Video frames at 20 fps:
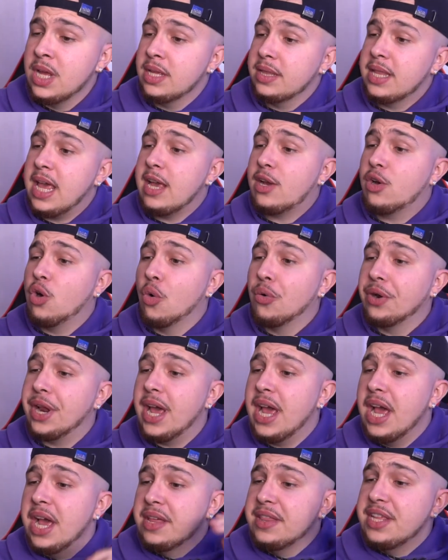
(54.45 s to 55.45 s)
They called
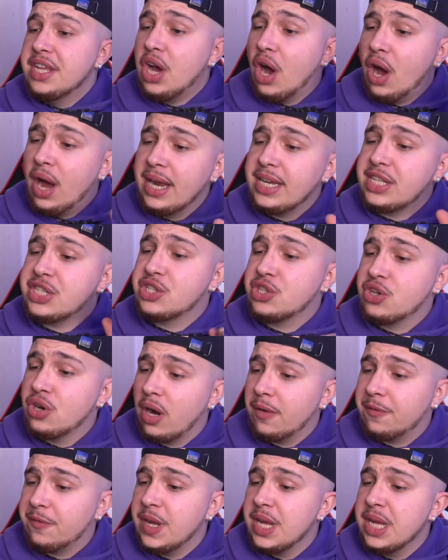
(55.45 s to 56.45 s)
it the iced
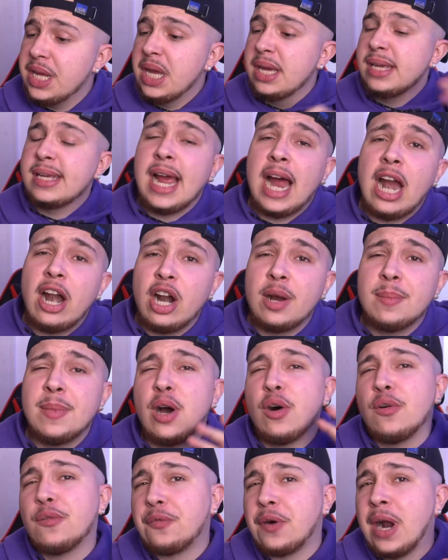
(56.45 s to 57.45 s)
coffee
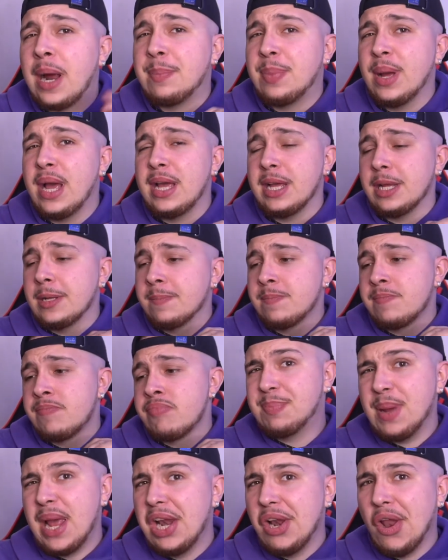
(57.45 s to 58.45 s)
caramel frappe.
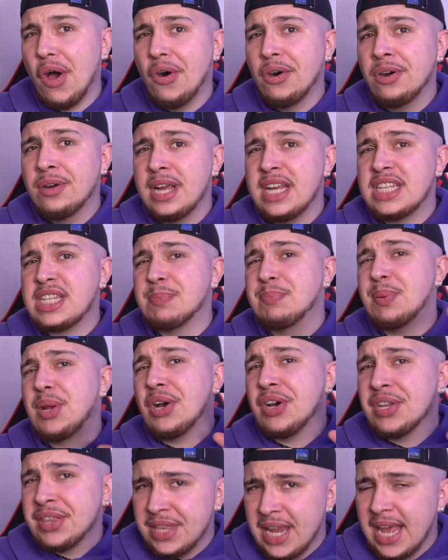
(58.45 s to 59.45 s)
Bit long. It's a bit
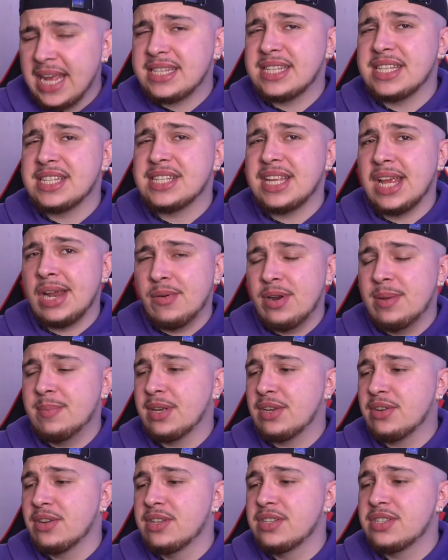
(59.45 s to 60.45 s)
unnecessary
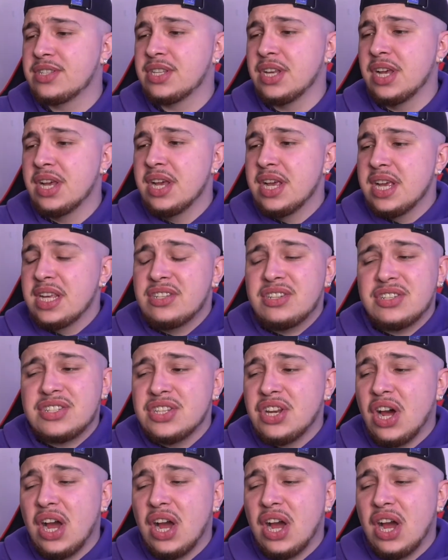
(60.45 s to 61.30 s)
because it's just an